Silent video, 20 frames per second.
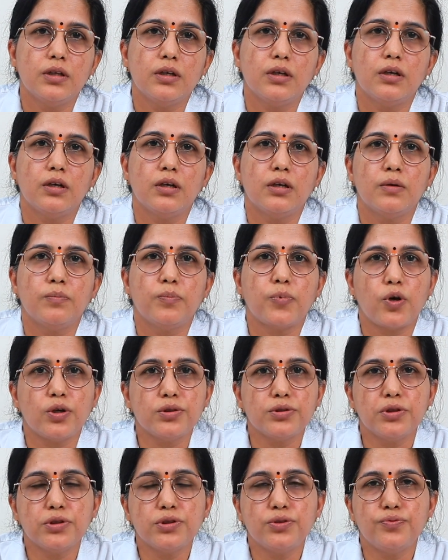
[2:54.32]
the
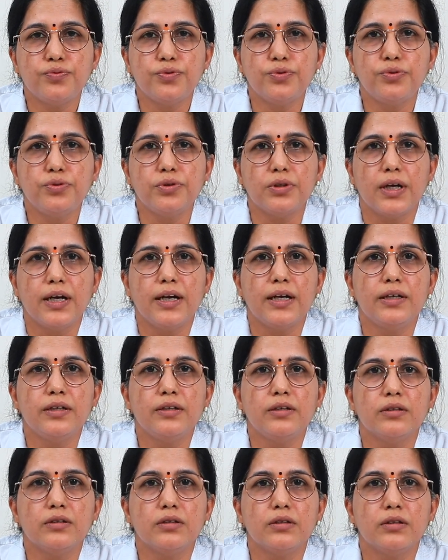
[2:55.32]
processed food,
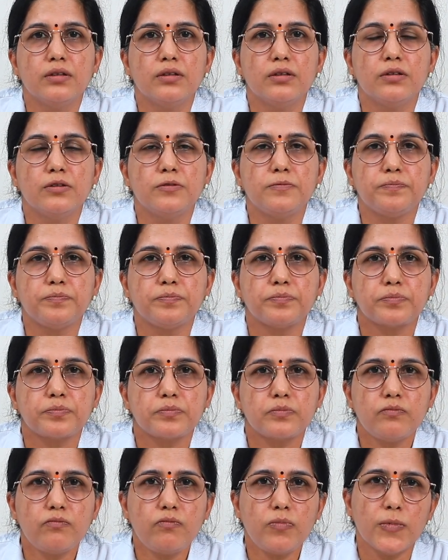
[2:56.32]
and
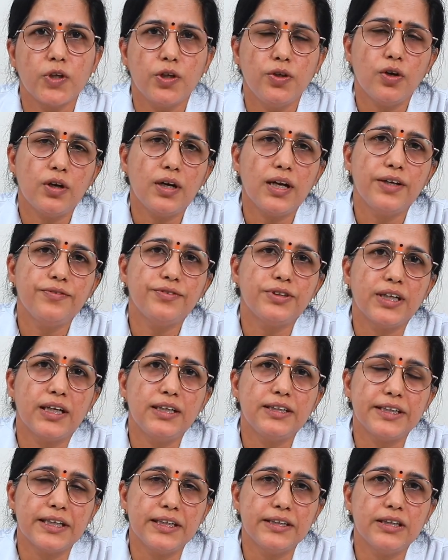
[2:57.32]
your
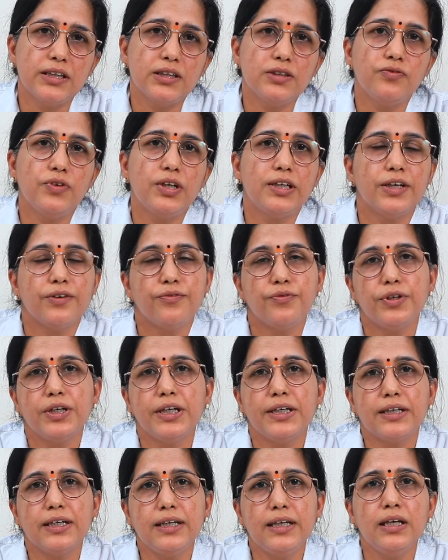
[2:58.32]
lifestyle changes will
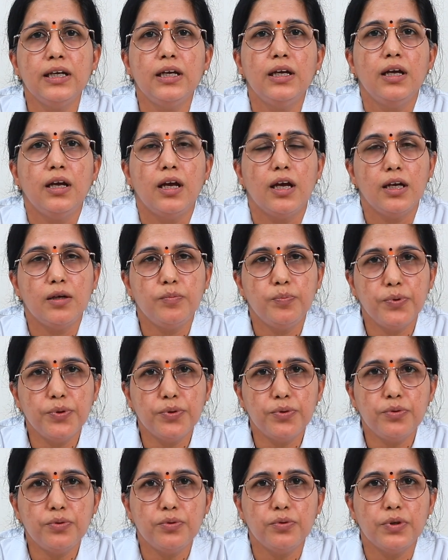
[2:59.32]
definitely help
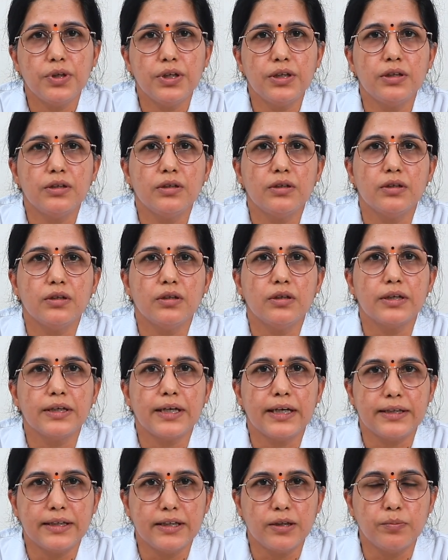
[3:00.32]
you in
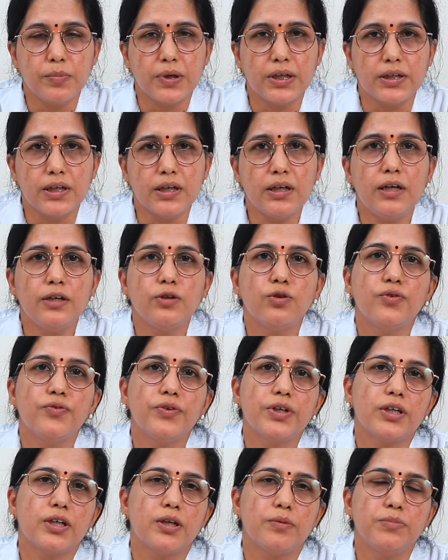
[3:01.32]
getting better and
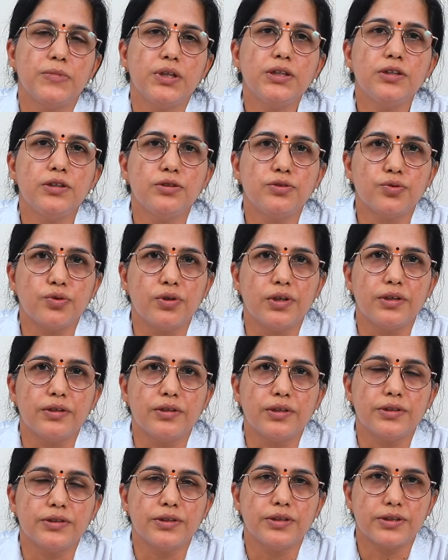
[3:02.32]
overcome this
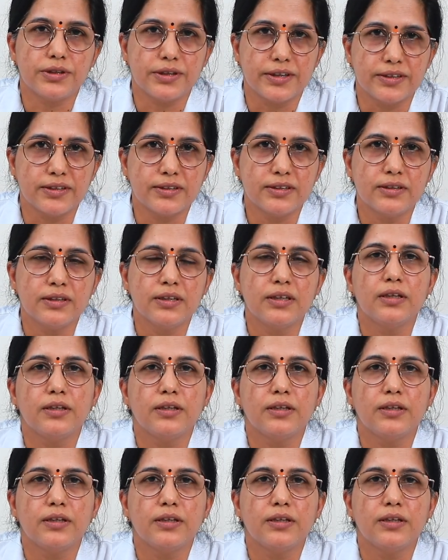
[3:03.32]
insulin resistance.